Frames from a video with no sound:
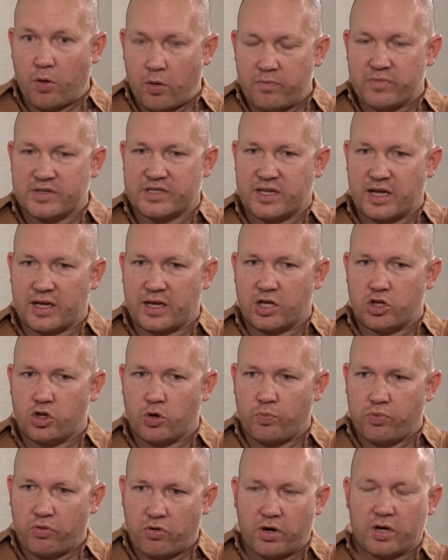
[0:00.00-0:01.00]
mistaking your
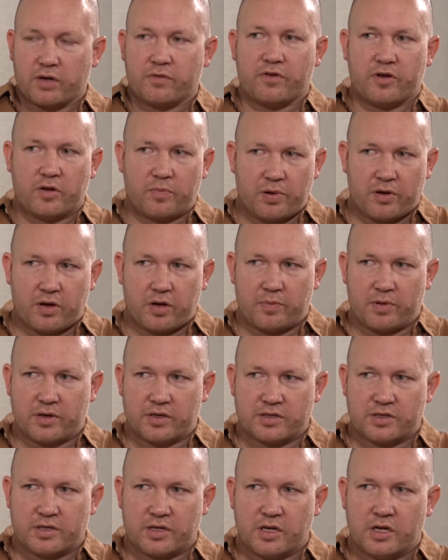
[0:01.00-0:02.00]
product for your
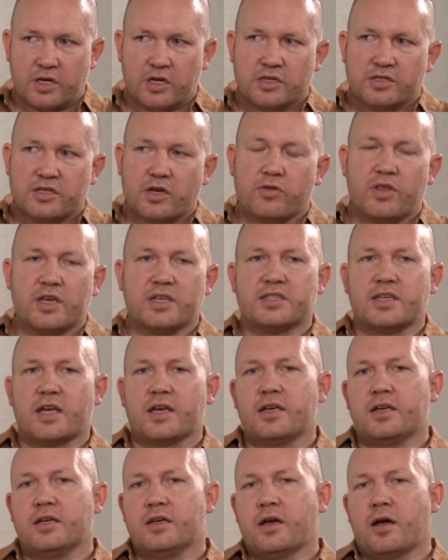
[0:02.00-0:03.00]
purpose. So let's
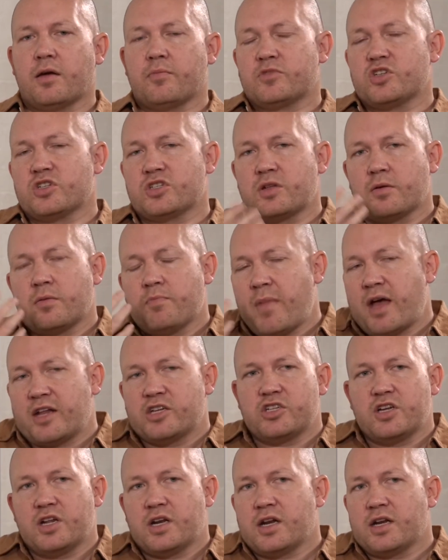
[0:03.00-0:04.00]
say I'm just
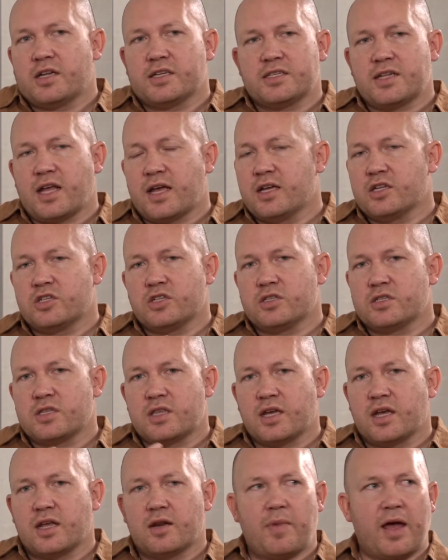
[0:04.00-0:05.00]
imagining an estate agent's
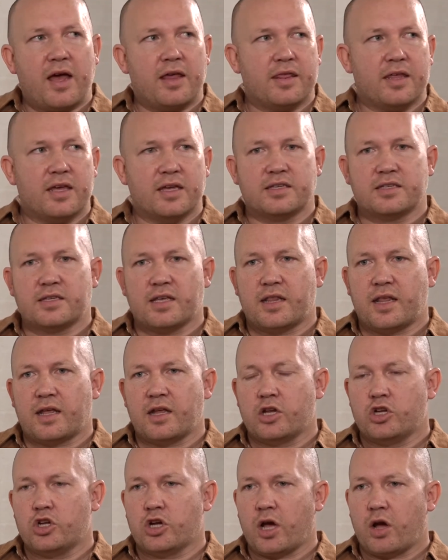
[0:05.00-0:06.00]
thinking about this
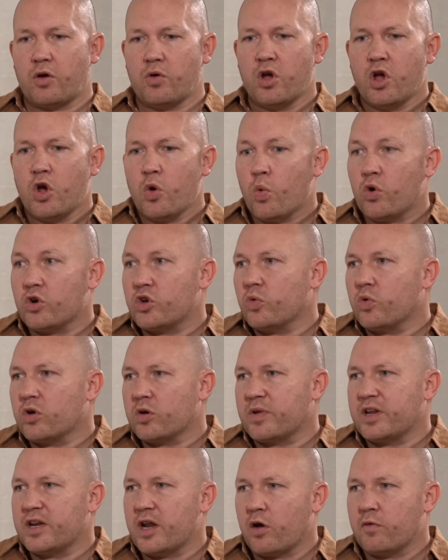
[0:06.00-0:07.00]
and you go, what do you want to
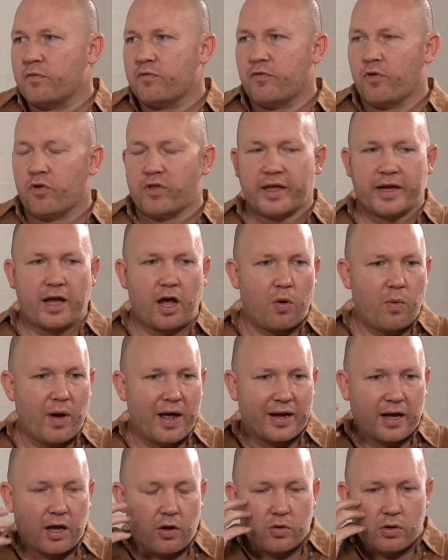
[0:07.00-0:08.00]
be known for? And they go away
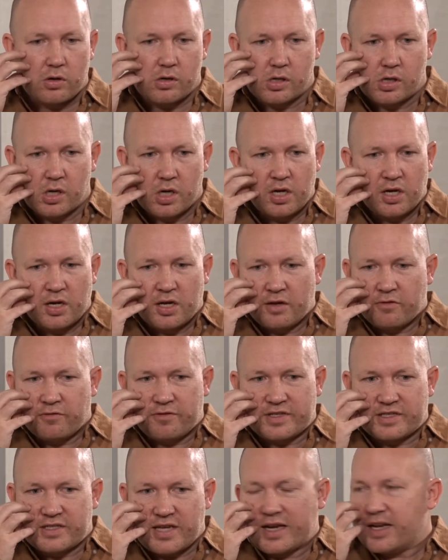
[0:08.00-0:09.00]
and go, oh, for
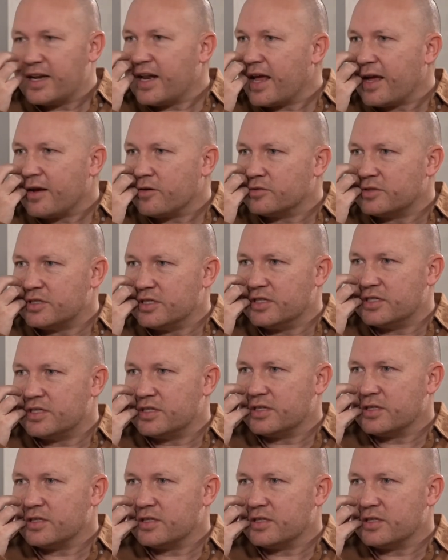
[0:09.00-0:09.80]
selling houses.